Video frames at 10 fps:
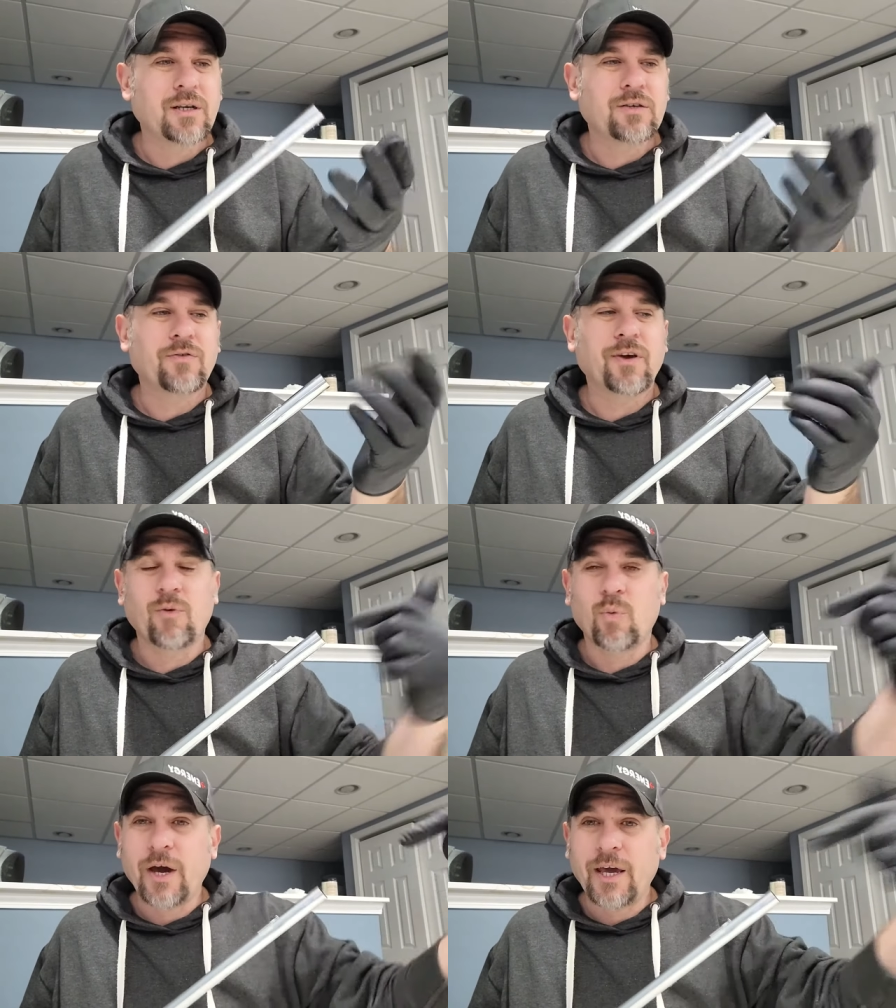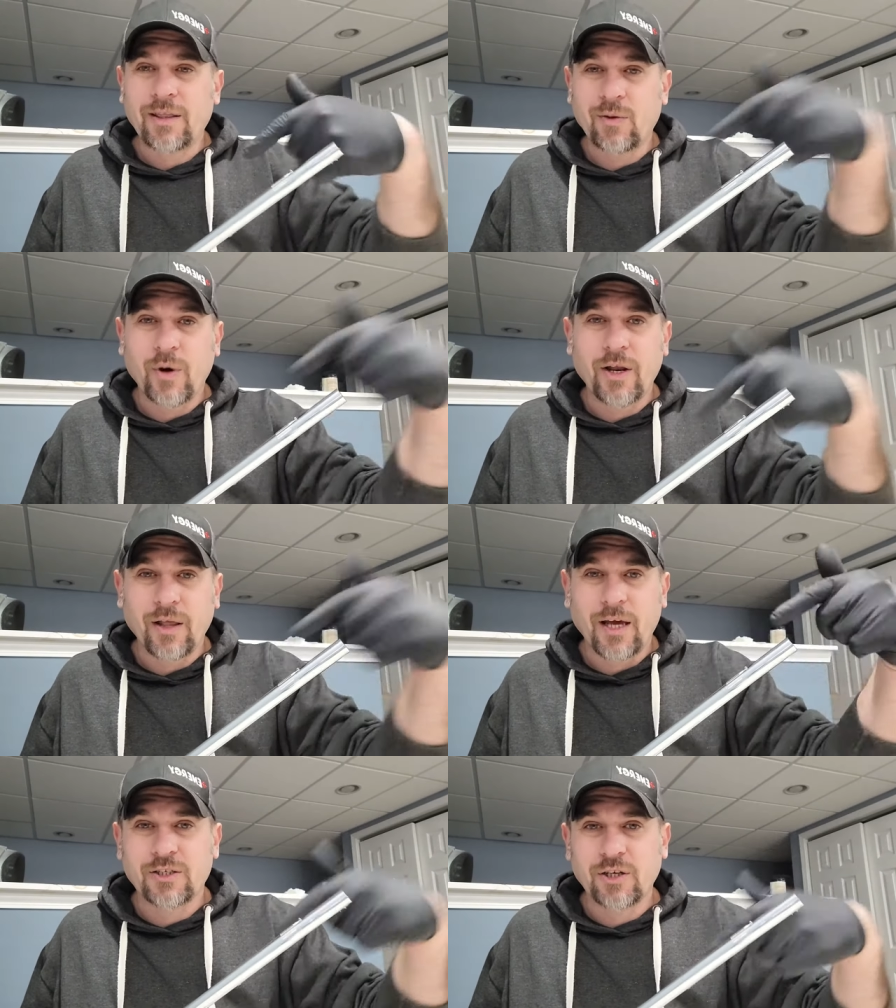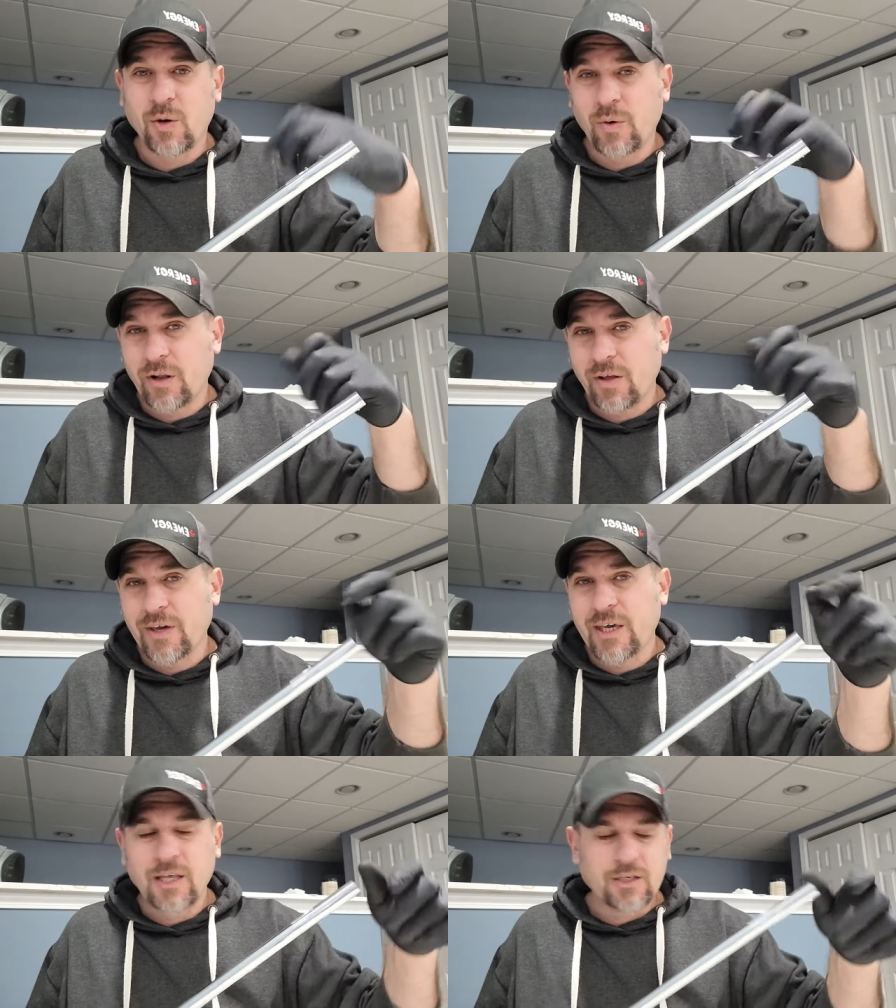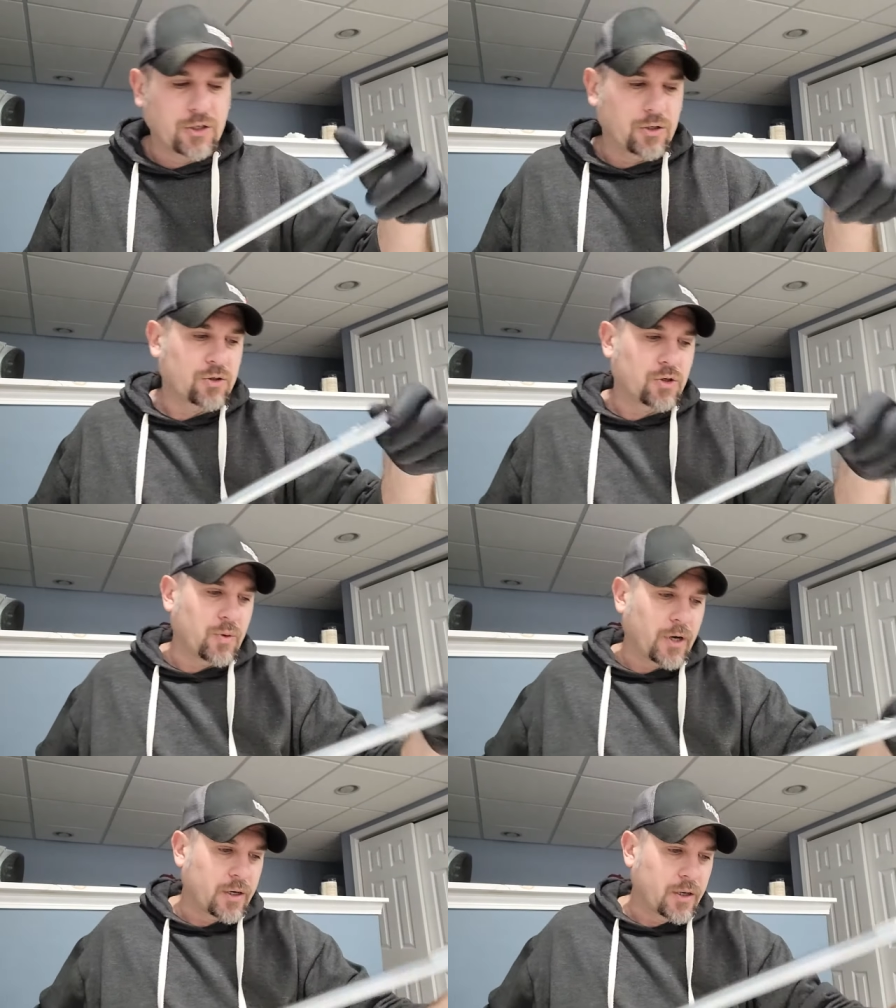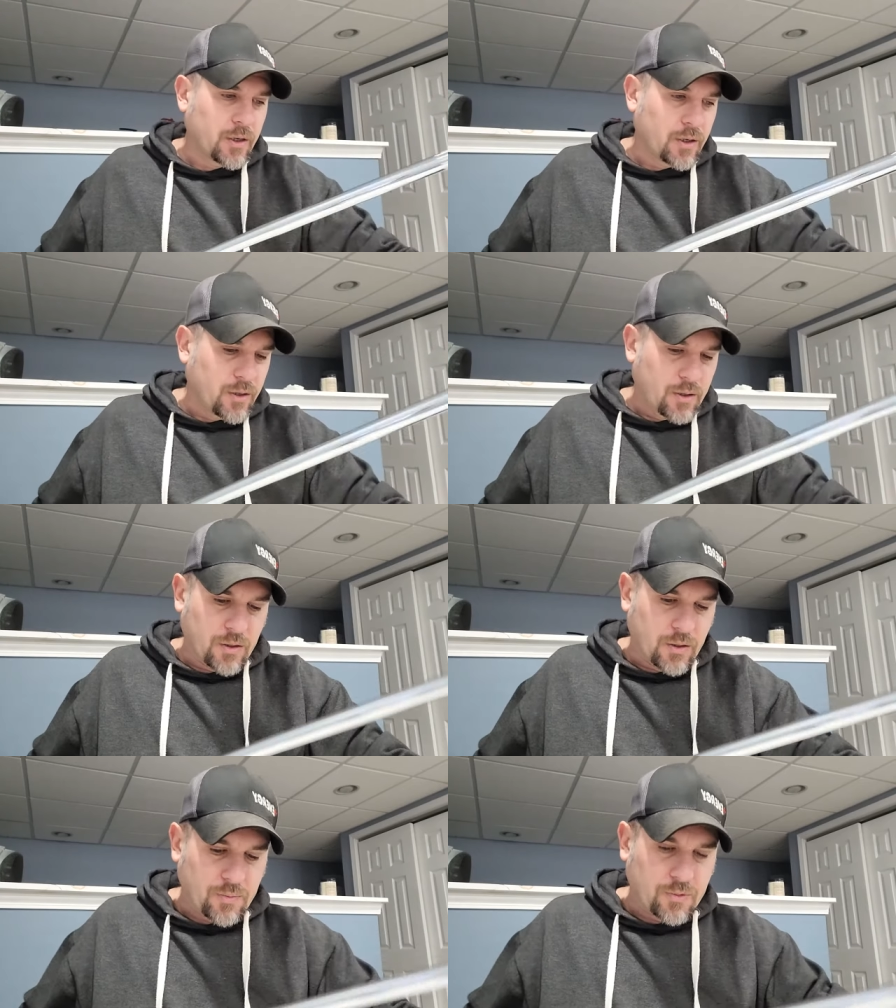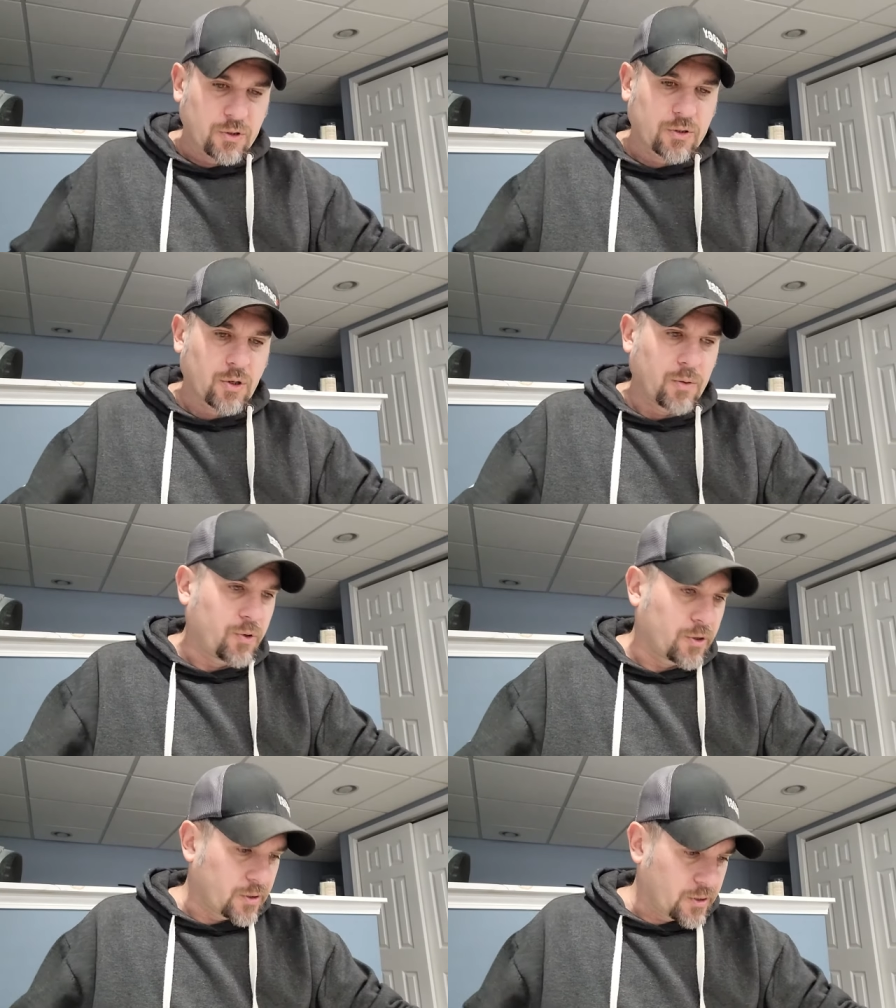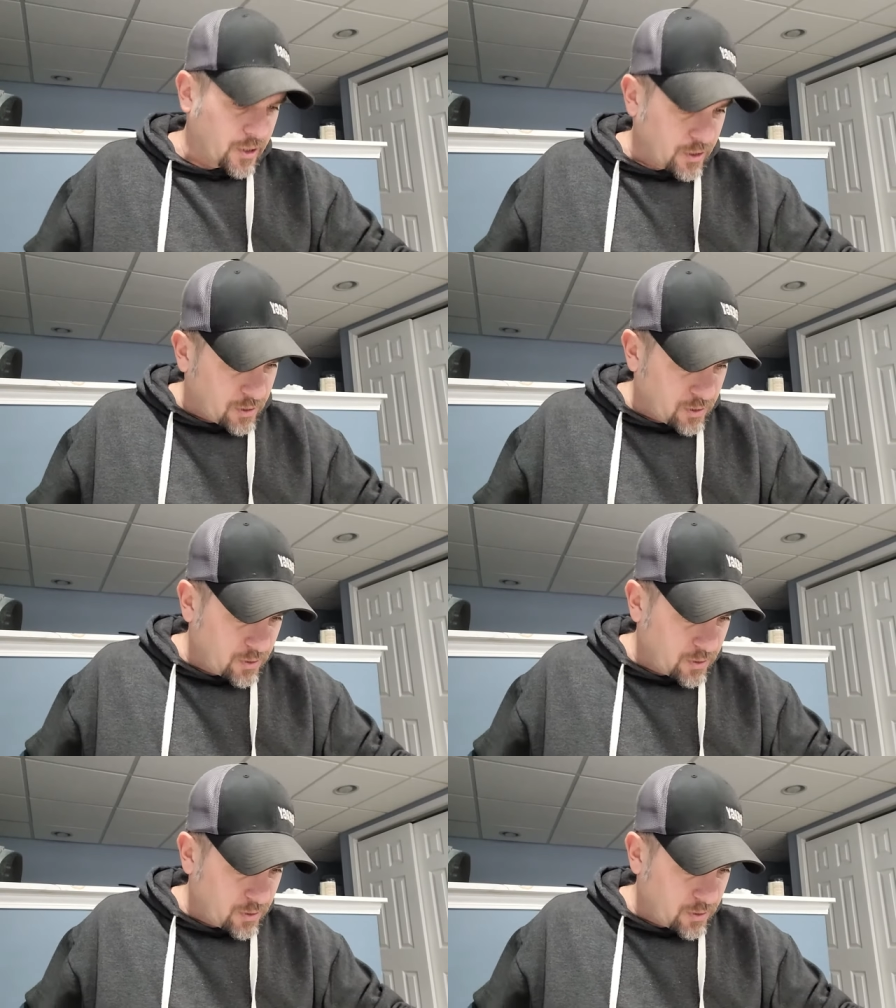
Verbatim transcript: So if you have a weight, the weight will actually go in. I'll have a key that you can screw on. So let's go ahead and put this on.